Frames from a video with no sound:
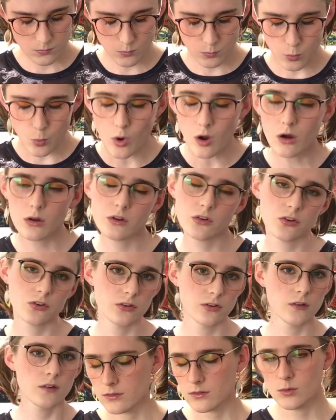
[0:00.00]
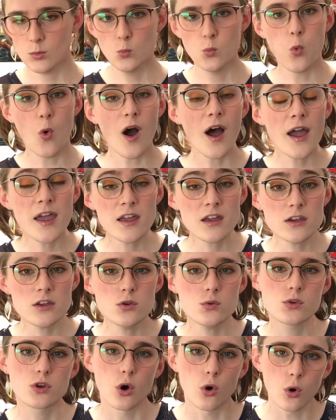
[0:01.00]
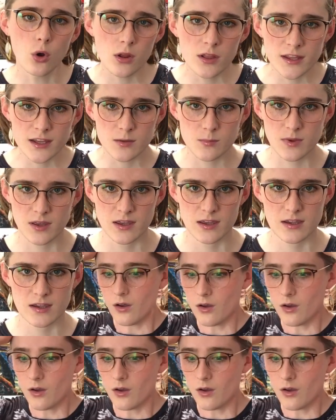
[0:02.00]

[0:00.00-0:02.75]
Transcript: What? And why are you calling me?